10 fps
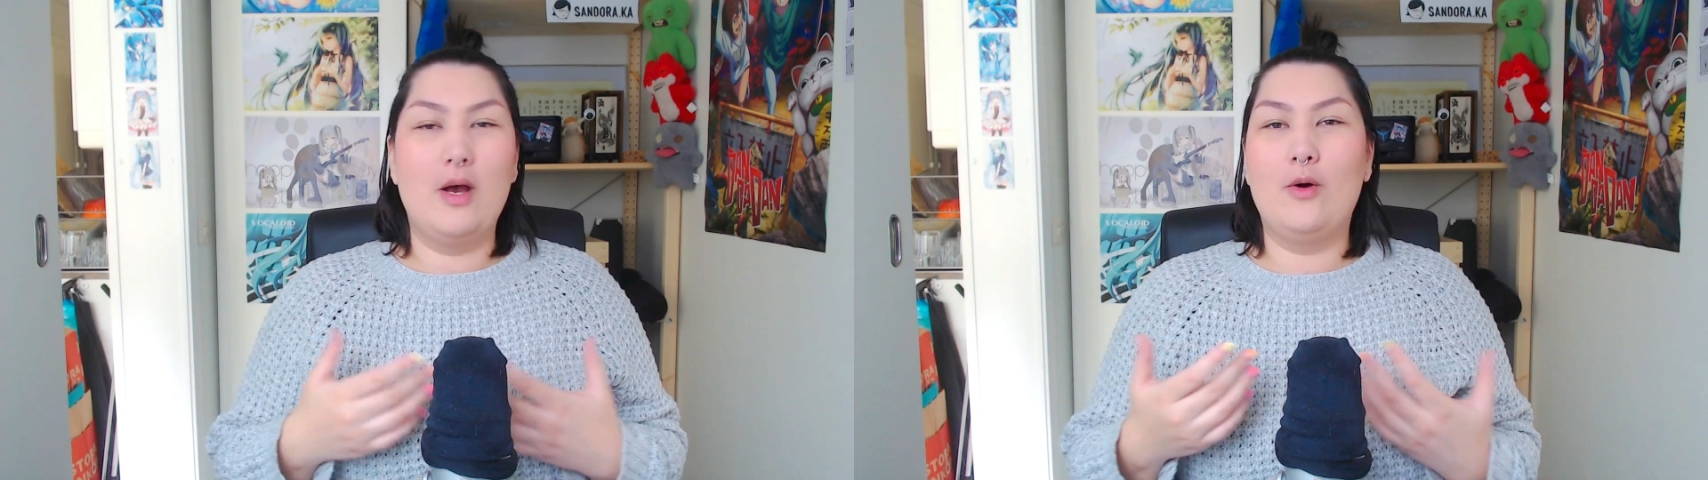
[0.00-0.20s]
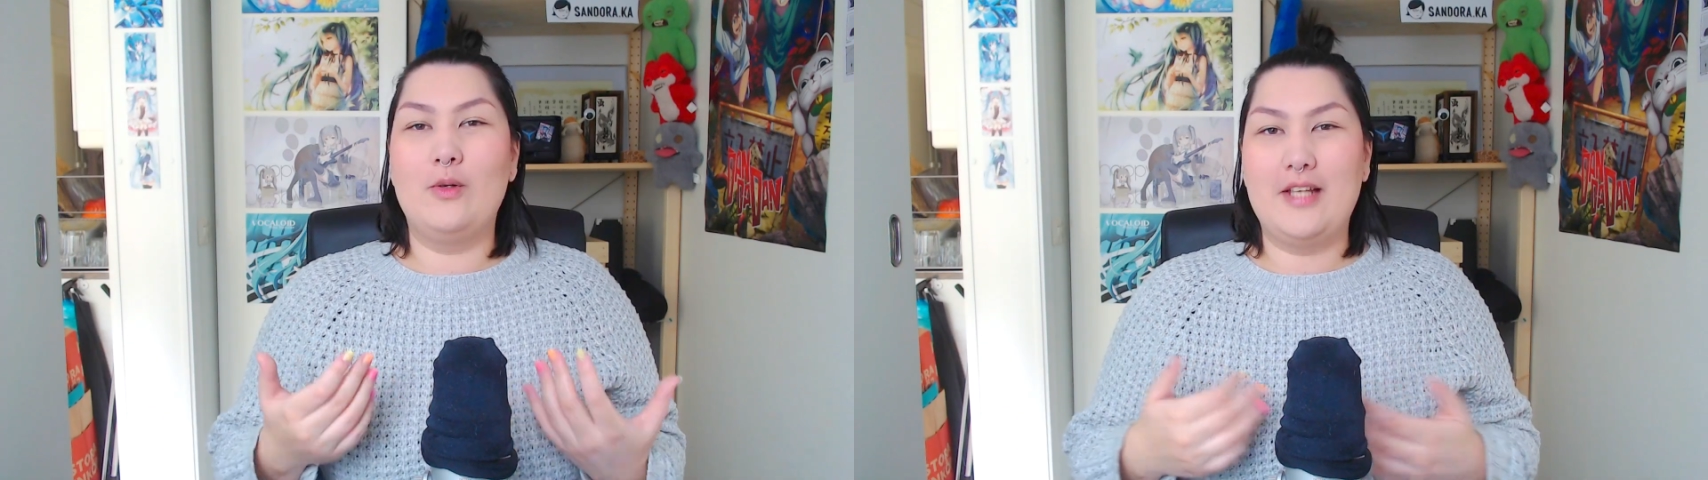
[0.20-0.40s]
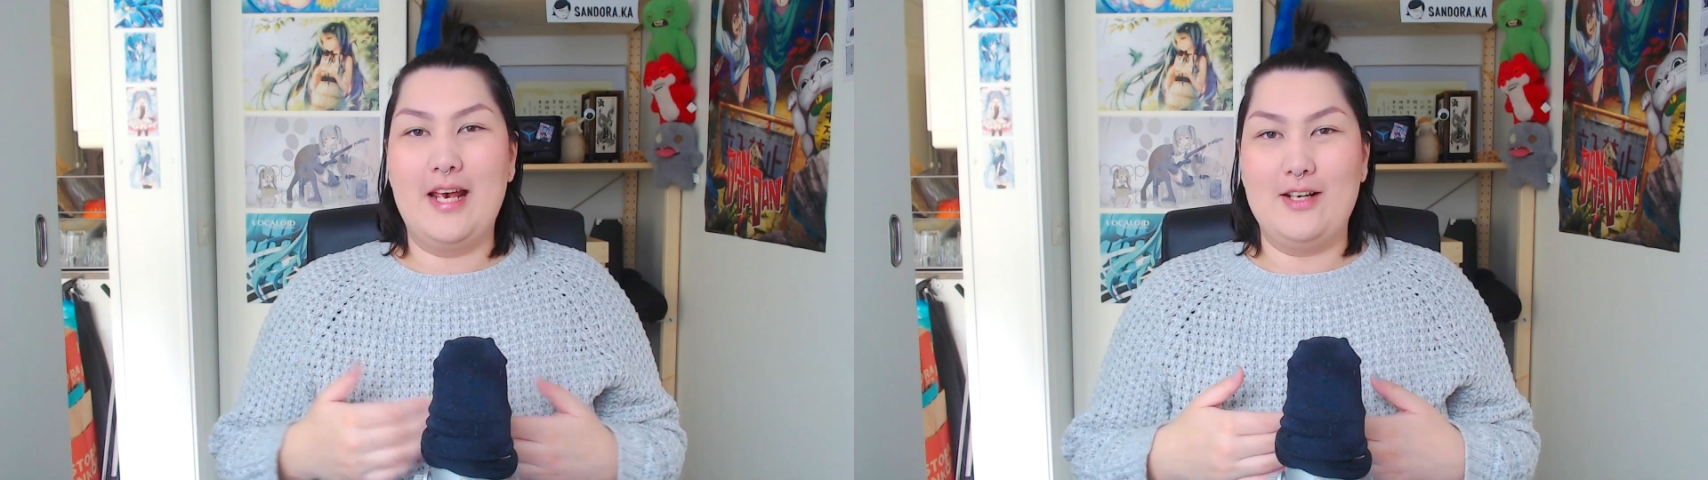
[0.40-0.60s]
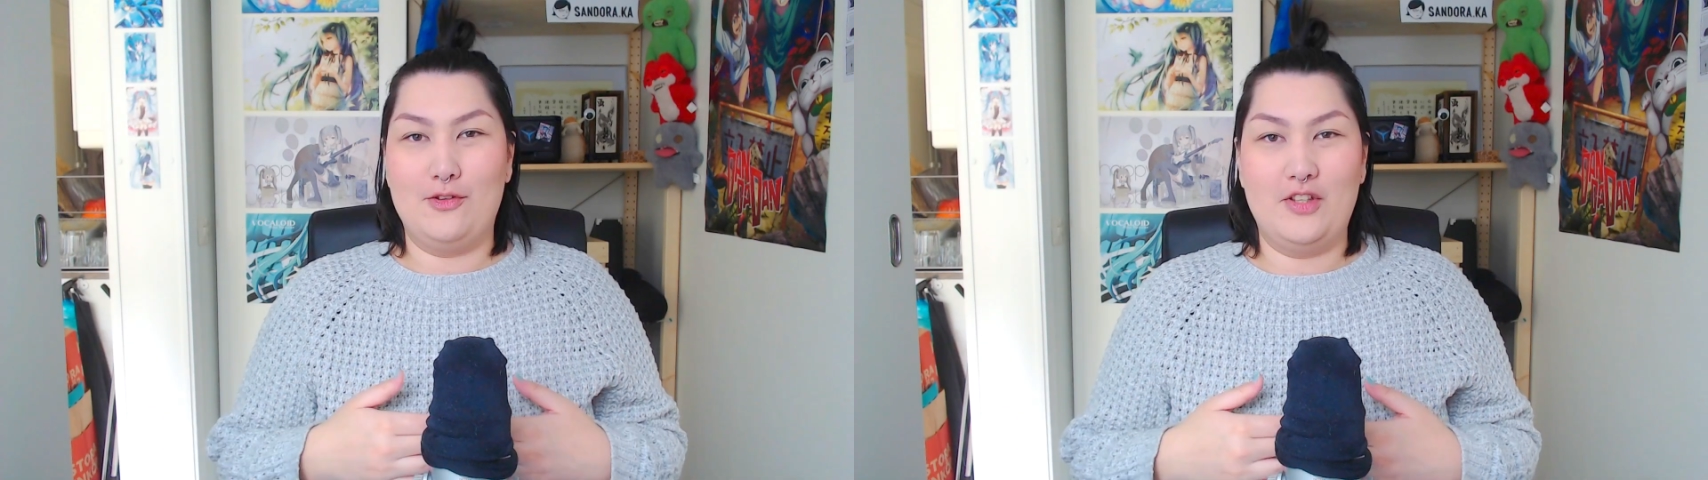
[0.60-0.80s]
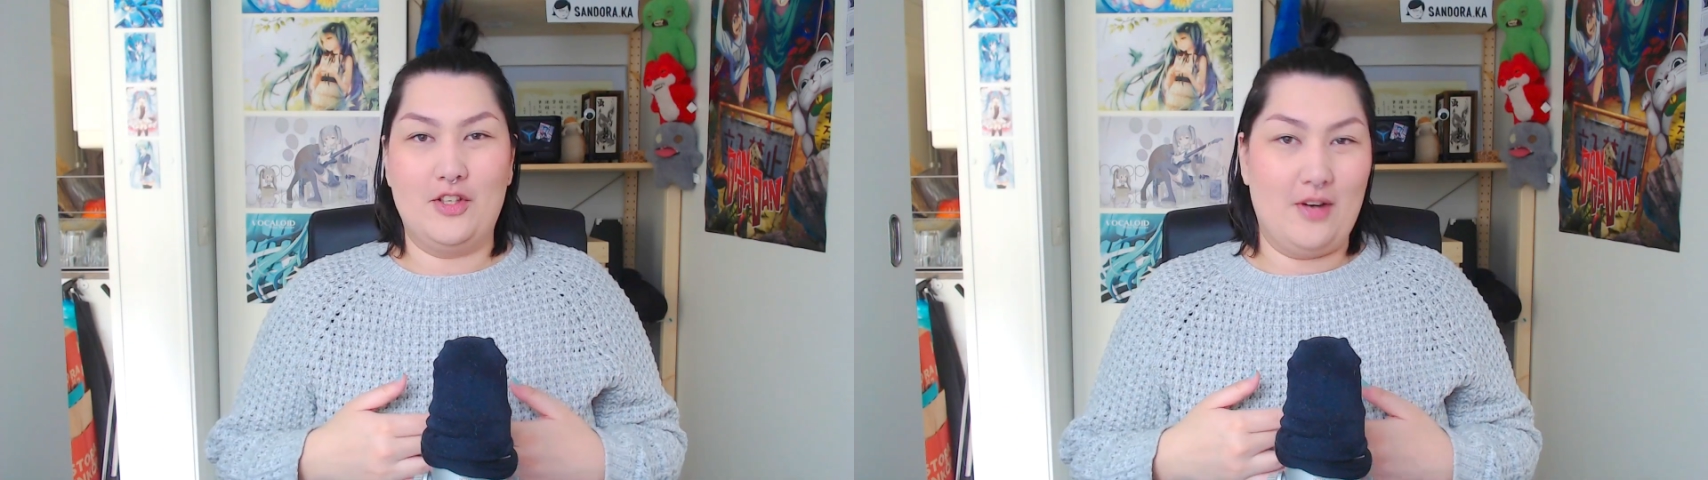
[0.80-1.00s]
a whole day
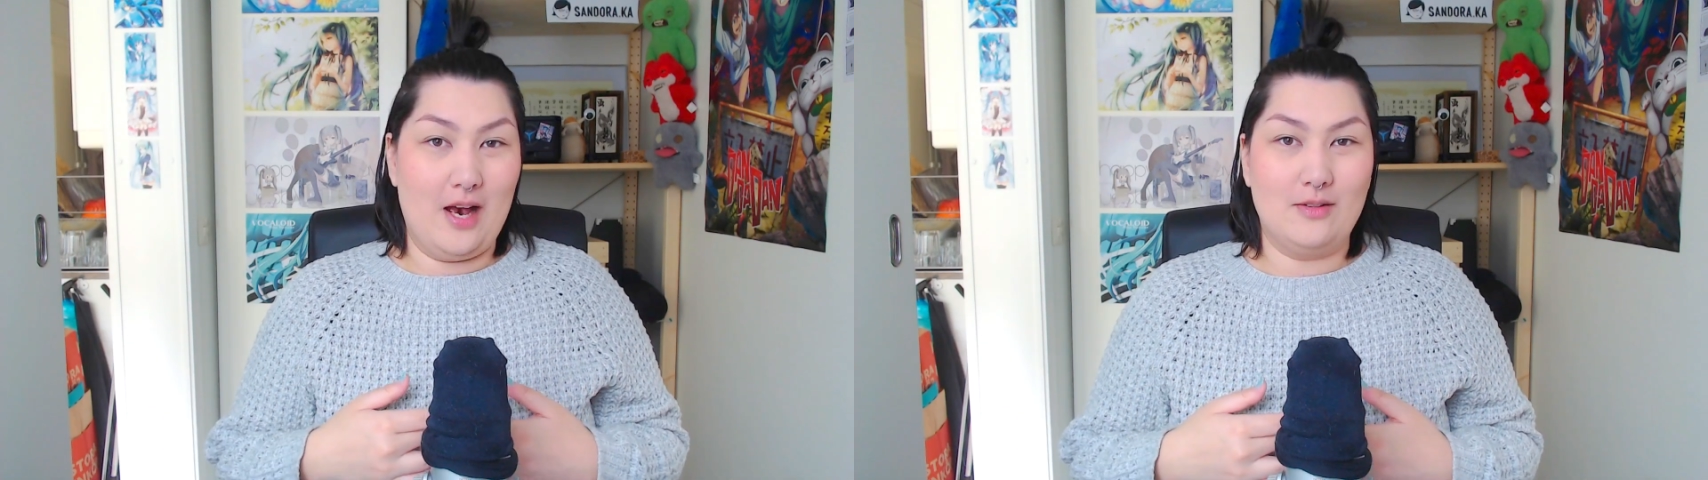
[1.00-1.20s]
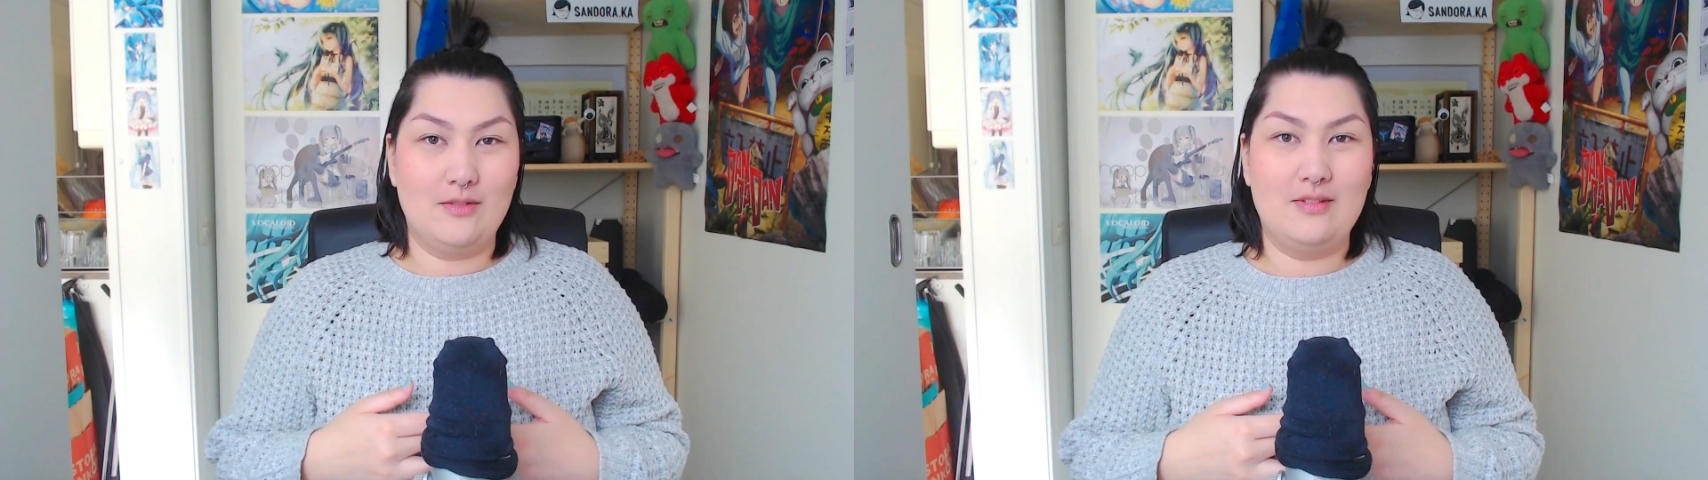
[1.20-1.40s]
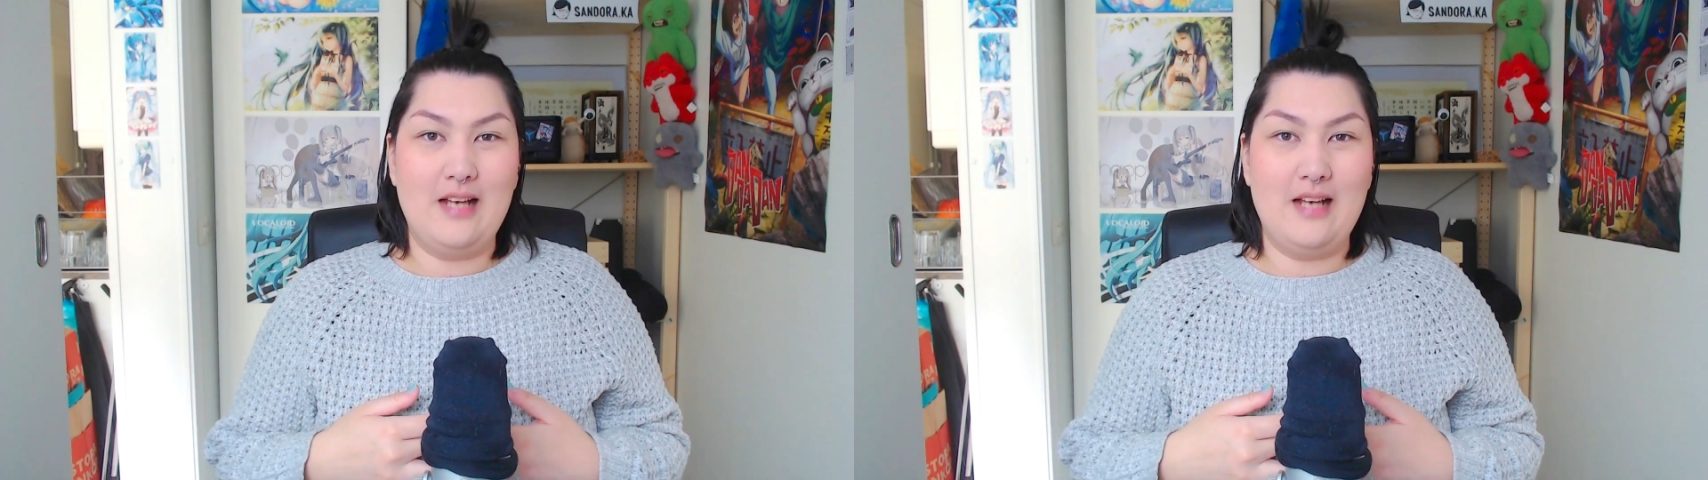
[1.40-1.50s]
to figure out